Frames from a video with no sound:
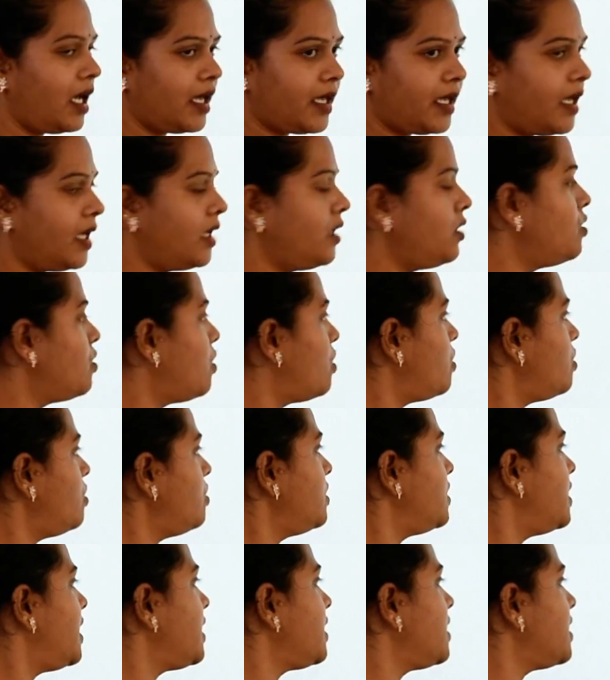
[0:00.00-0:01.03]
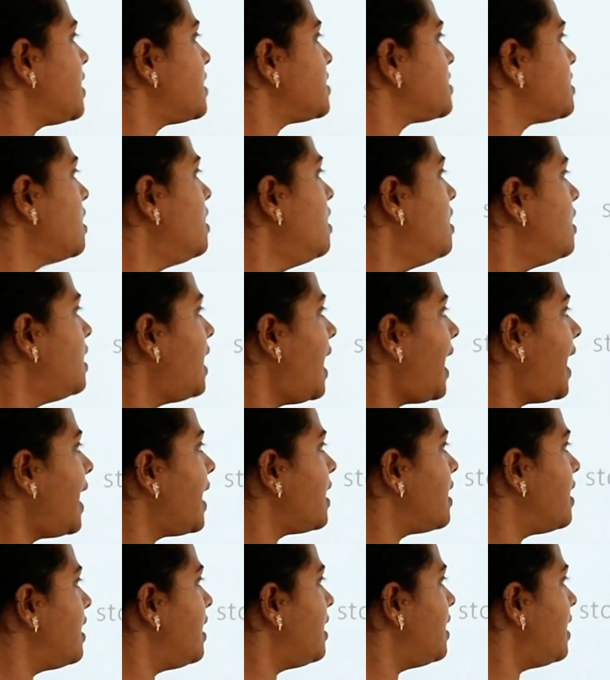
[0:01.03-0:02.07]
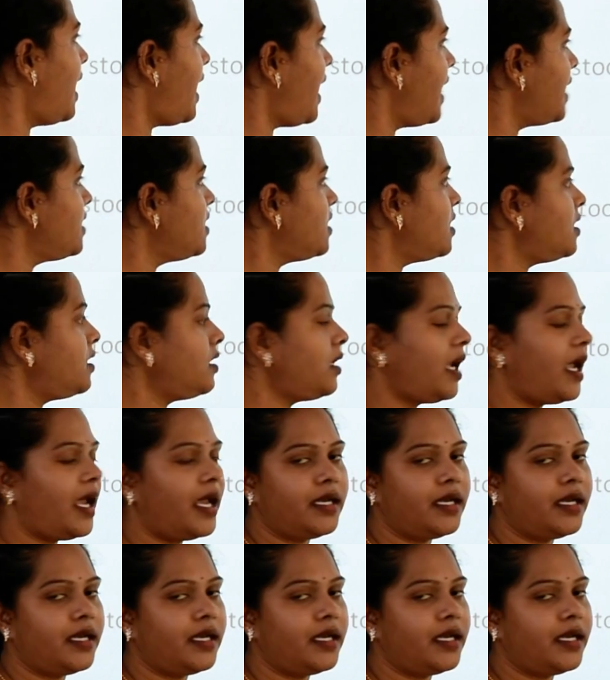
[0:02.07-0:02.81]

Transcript: again no. Then yes, anger